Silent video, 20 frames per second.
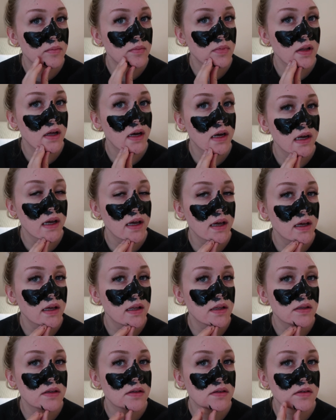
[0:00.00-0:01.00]

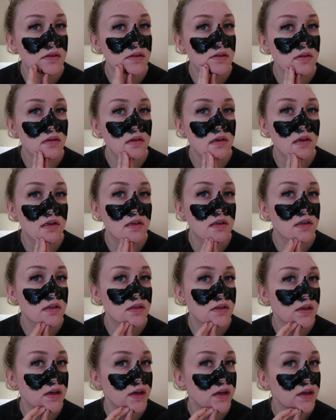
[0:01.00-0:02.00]
blackheads are
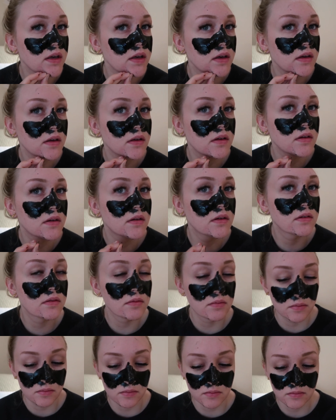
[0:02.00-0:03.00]
just like,
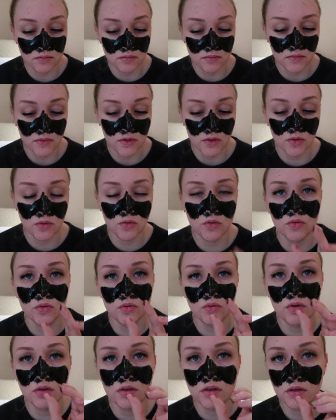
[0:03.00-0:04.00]

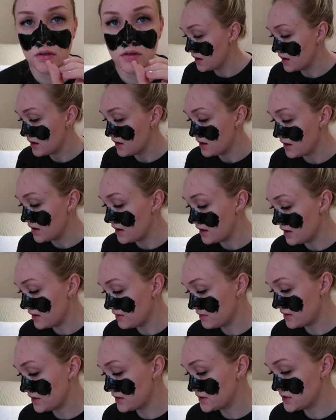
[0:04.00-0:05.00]
ooh,
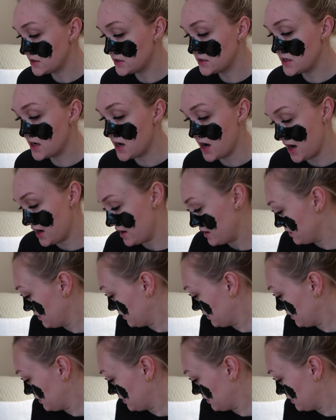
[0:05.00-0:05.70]
they're just not